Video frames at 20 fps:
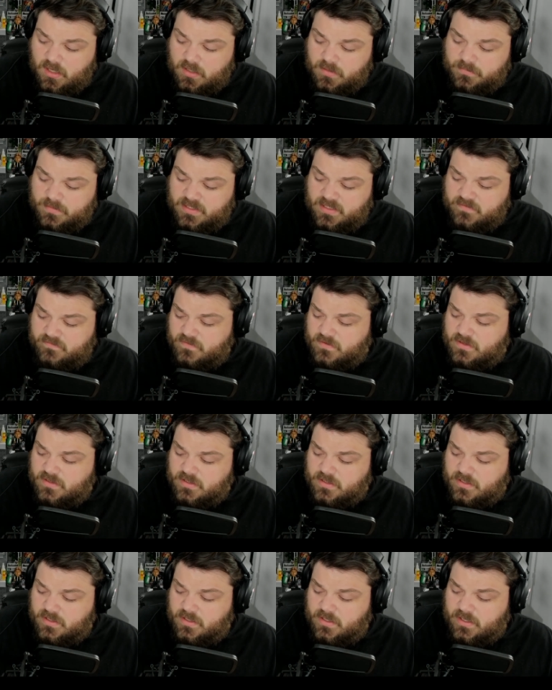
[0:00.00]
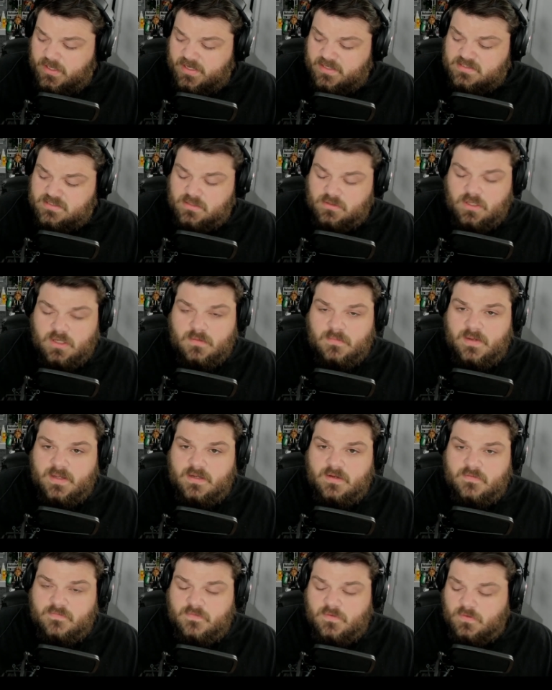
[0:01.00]
Even the XLR
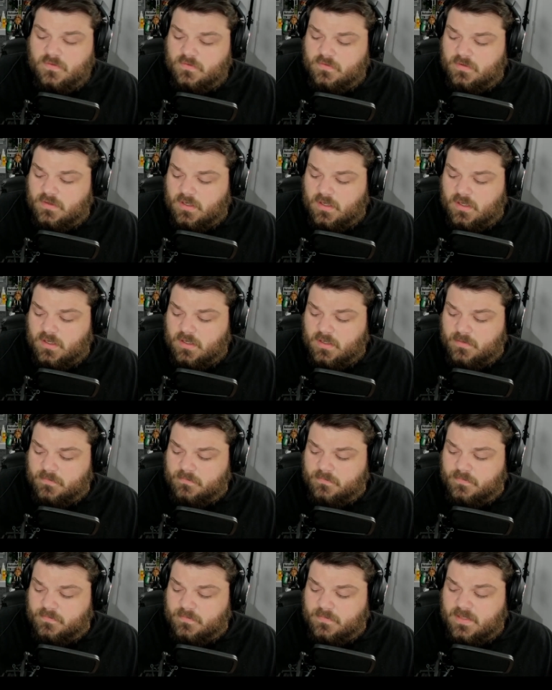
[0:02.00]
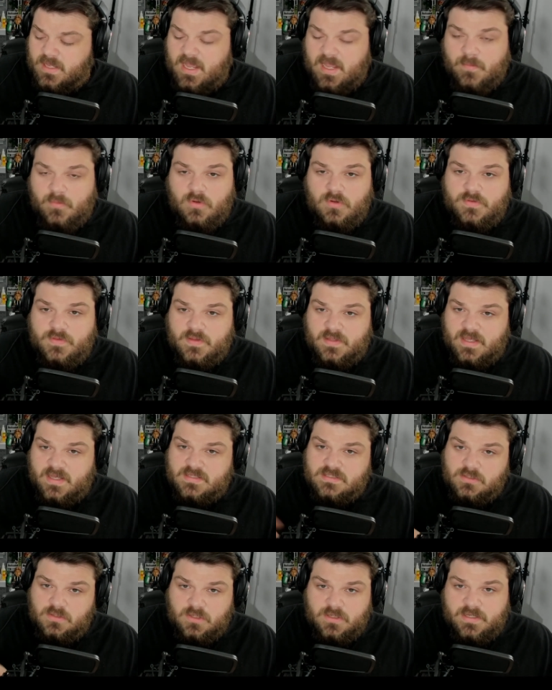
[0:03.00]
microphone cable, the
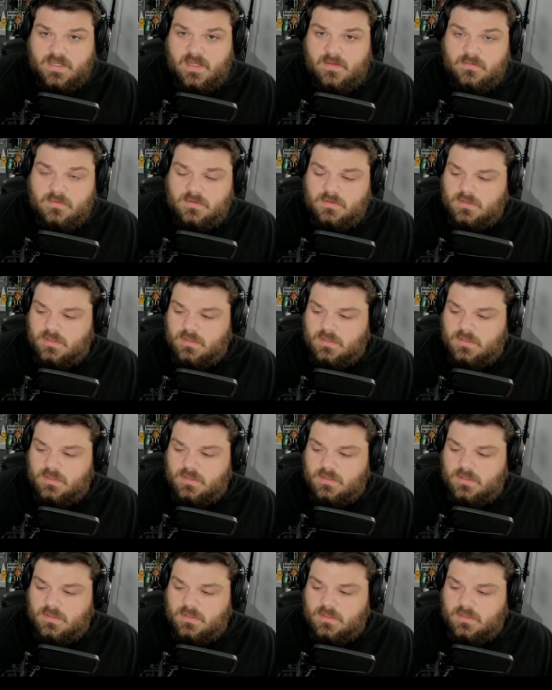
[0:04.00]
XLR cable,